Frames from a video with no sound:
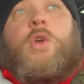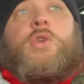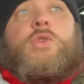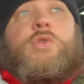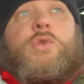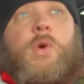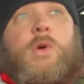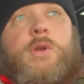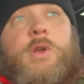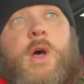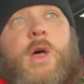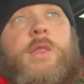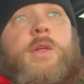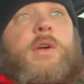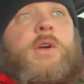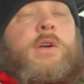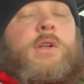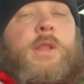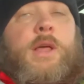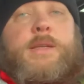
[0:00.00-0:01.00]

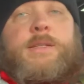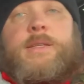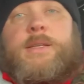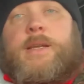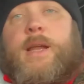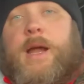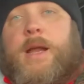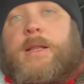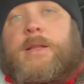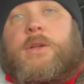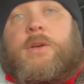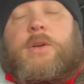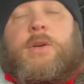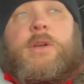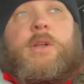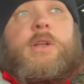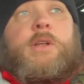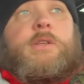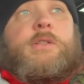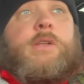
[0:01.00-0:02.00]
another lesson that I
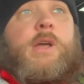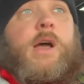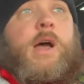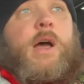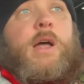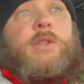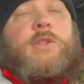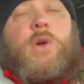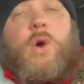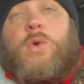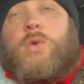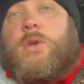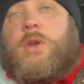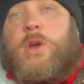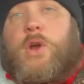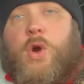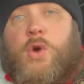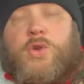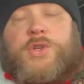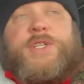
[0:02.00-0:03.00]
learned is don't
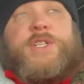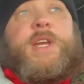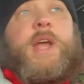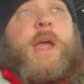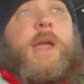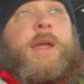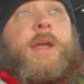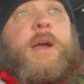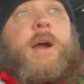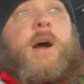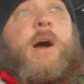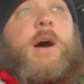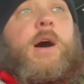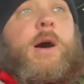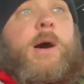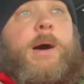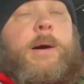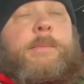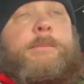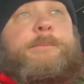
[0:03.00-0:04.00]
negotiate.
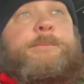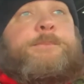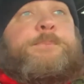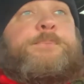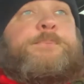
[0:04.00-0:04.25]
I'm